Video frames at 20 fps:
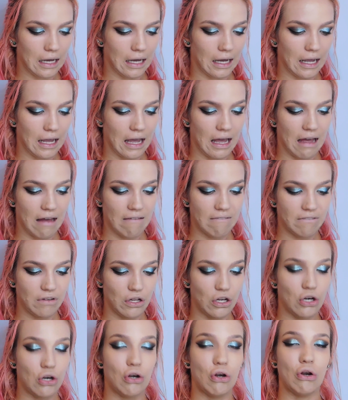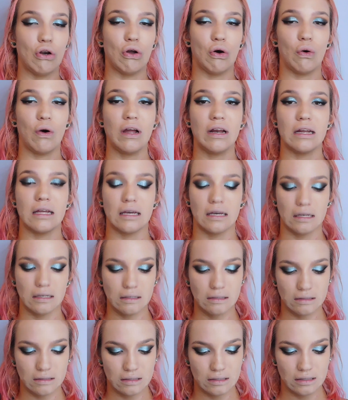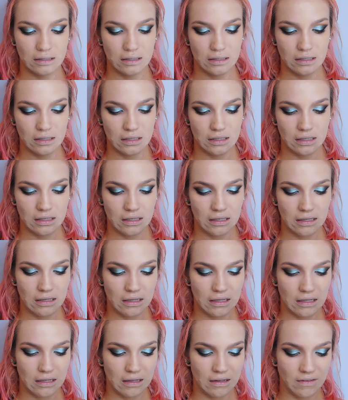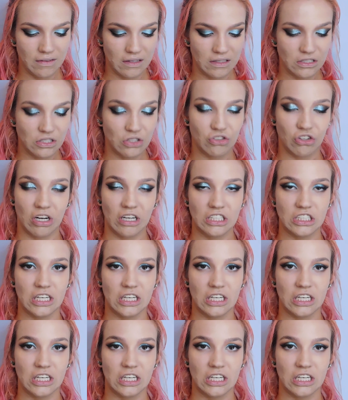I have no idea if this is the right